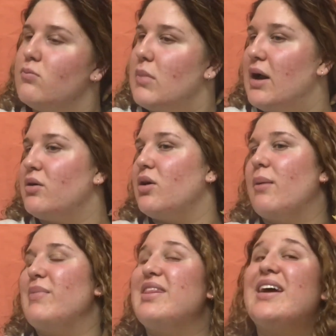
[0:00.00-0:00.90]
I don't know.
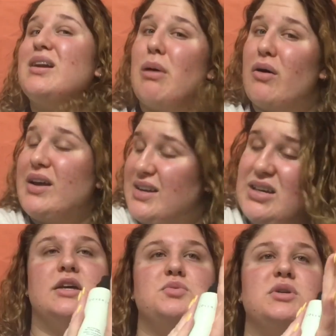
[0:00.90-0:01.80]
I'm thinking about it.
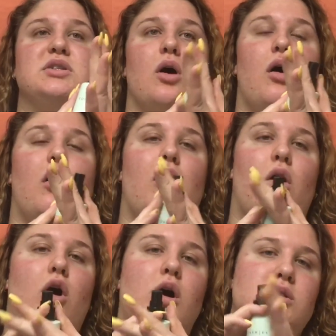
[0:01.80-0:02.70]
This one is
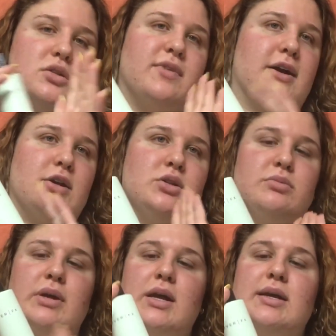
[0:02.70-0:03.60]
also very new
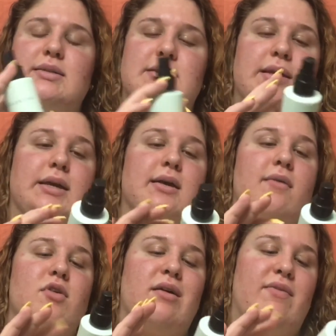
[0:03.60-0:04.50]
to me. Is the
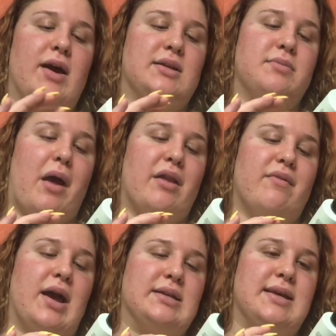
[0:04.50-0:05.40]
Cover FX
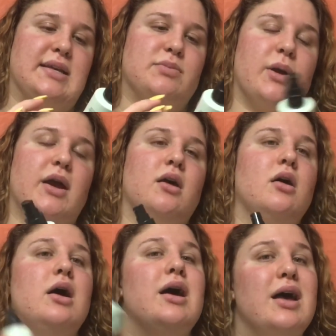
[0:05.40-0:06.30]
mattifying setting spray.
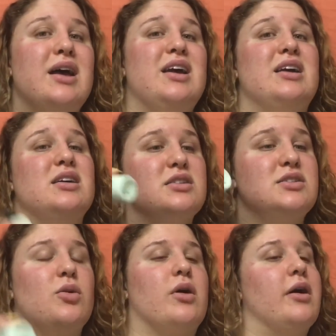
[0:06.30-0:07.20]

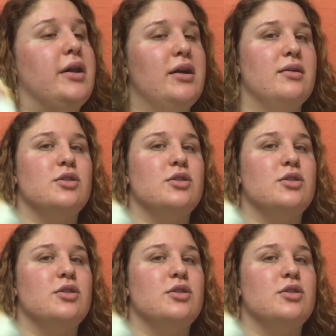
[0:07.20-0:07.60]
So good.